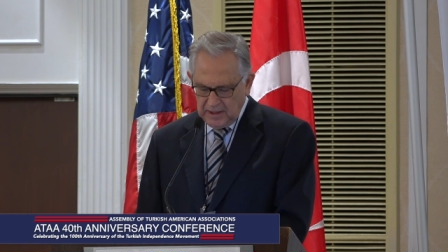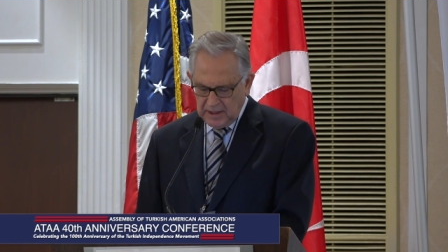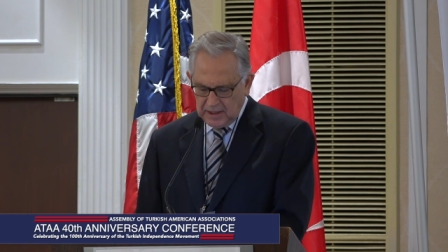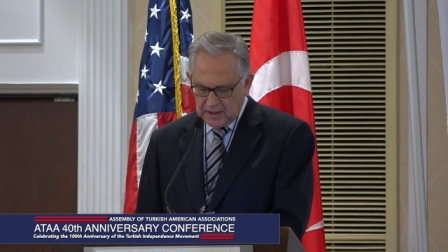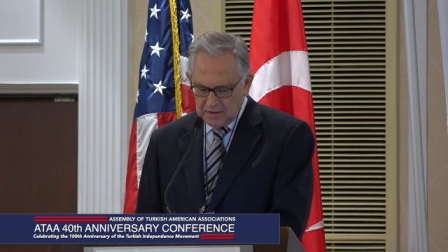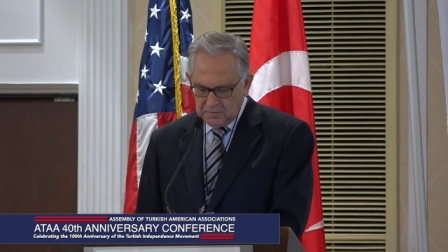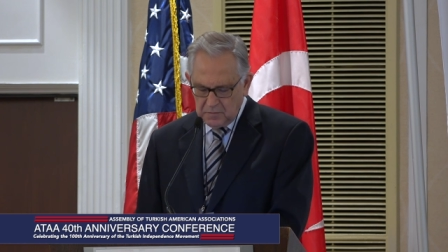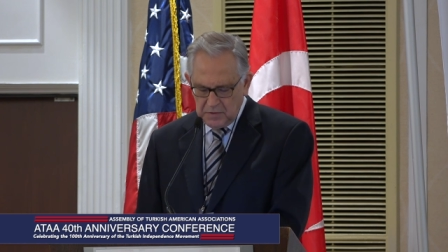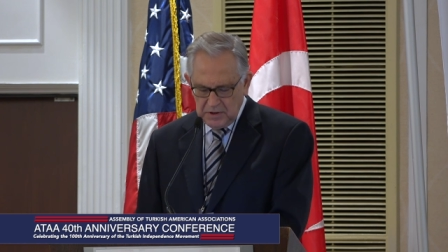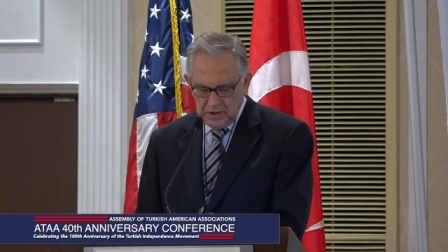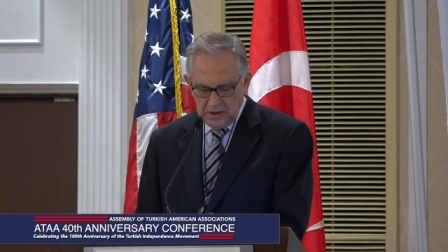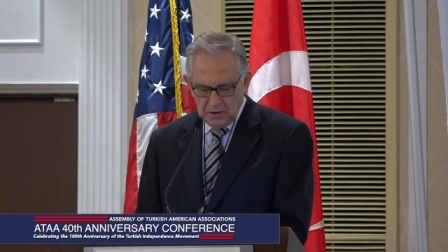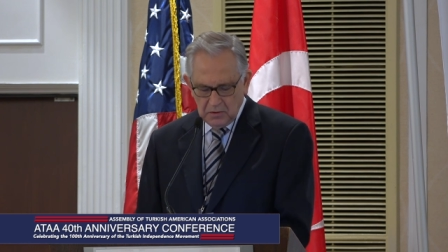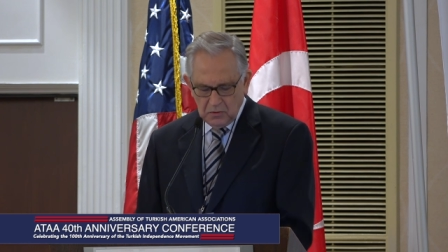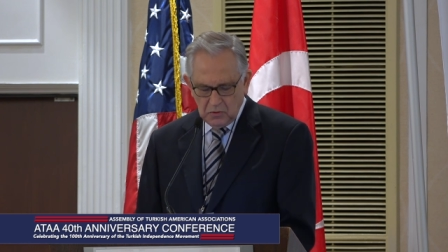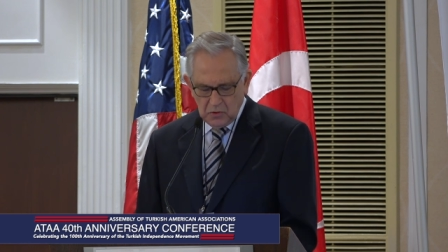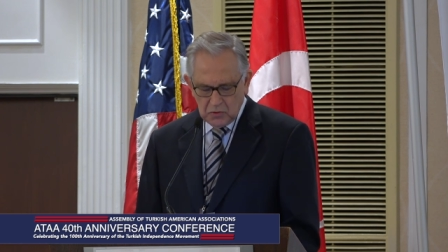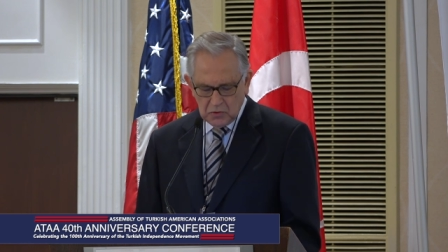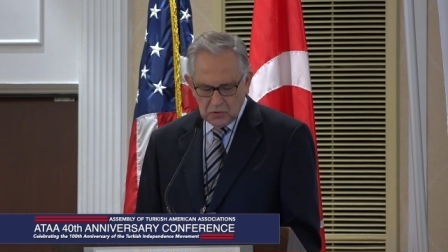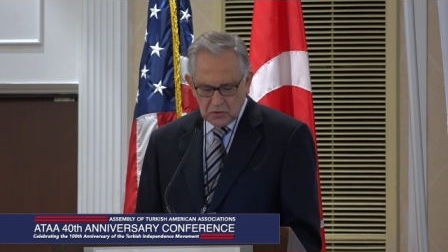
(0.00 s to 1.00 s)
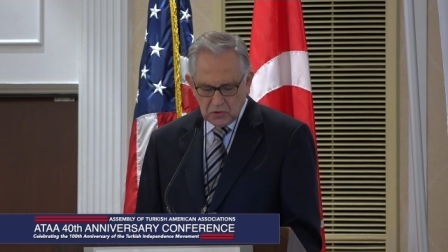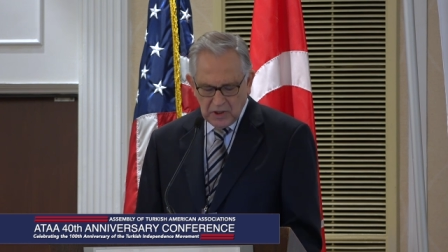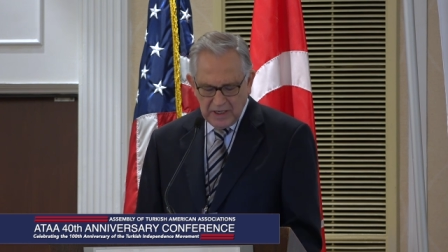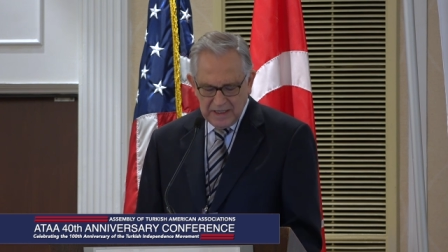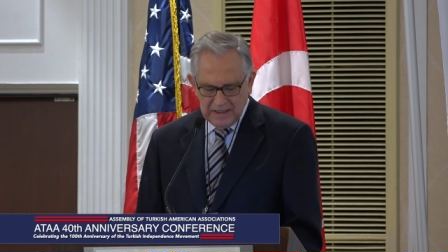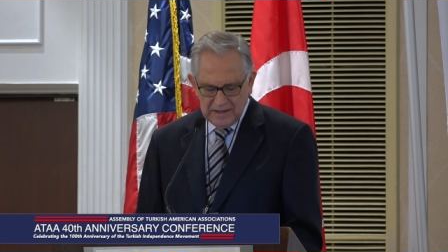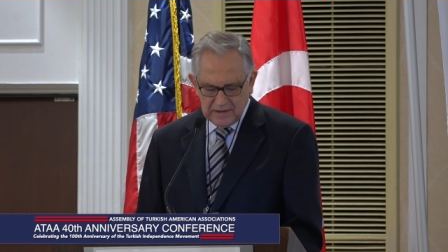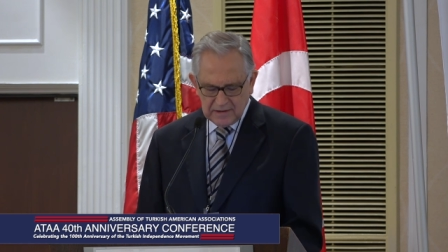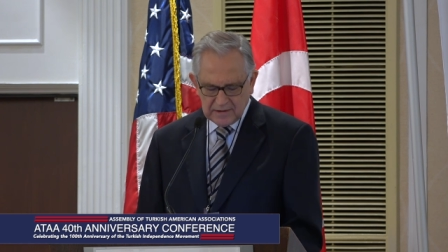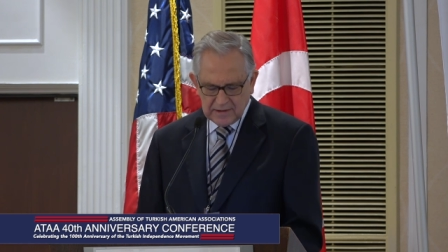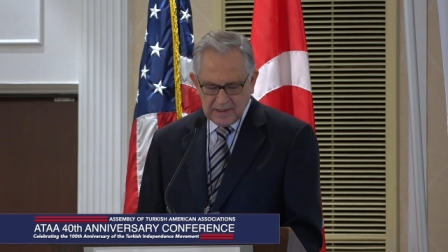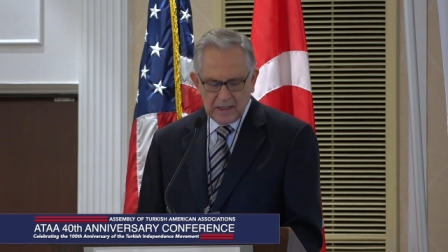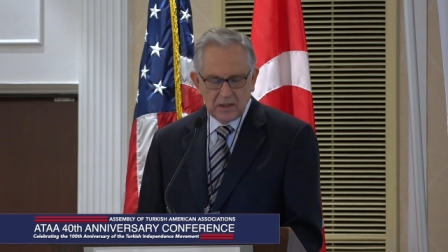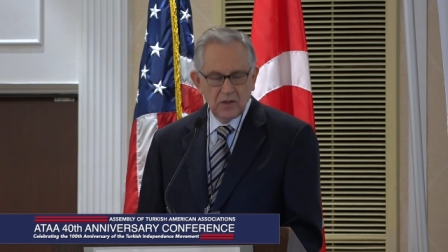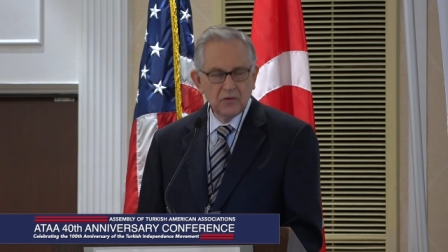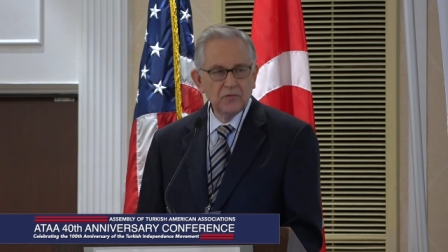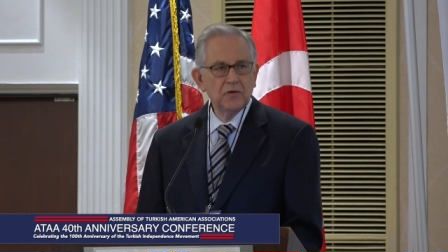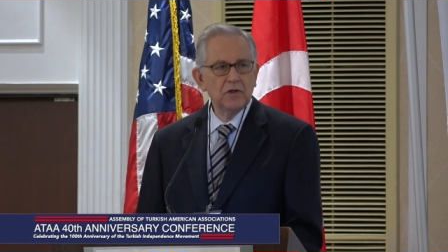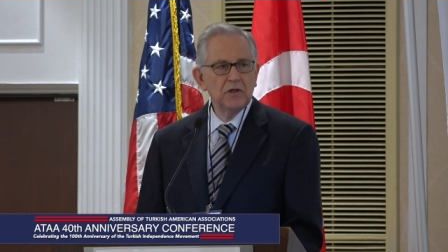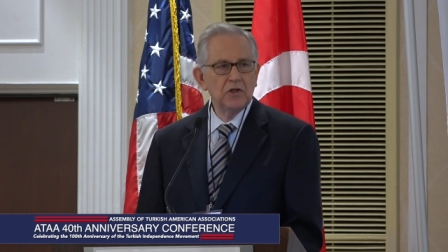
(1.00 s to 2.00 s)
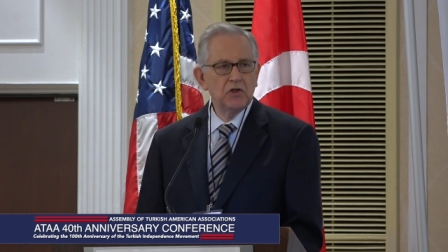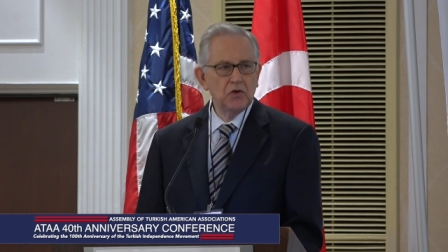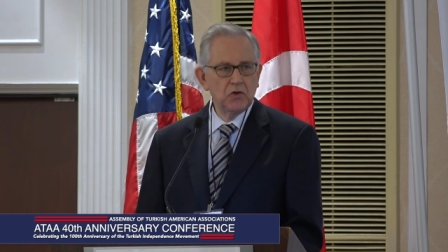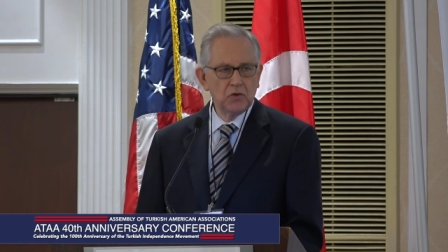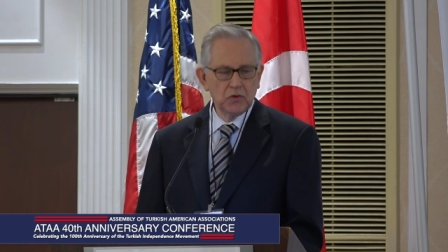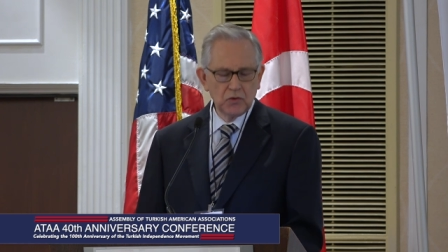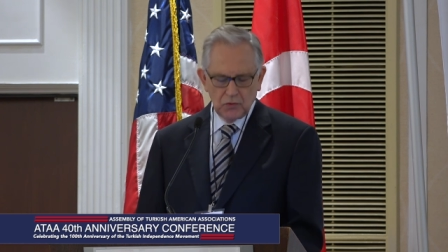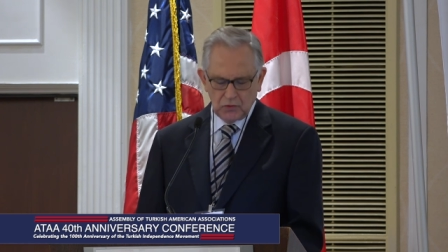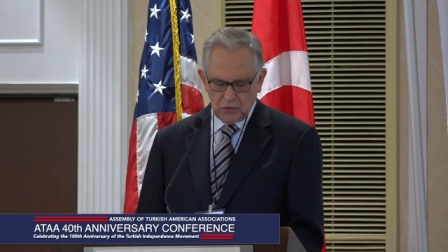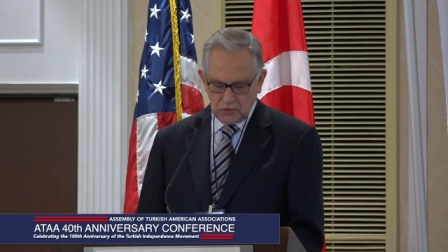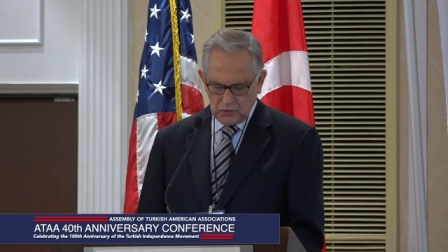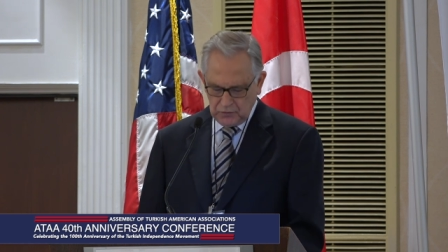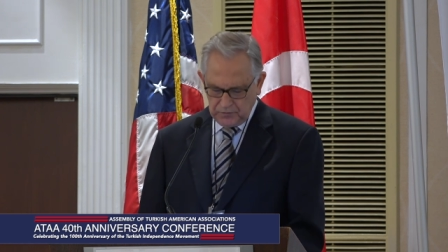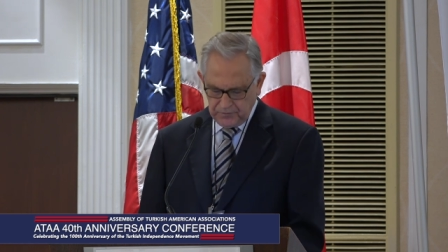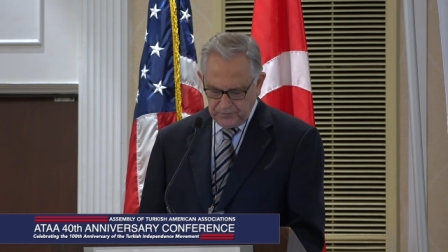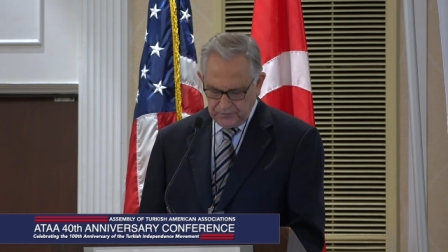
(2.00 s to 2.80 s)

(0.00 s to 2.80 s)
and being on the right side of the issues.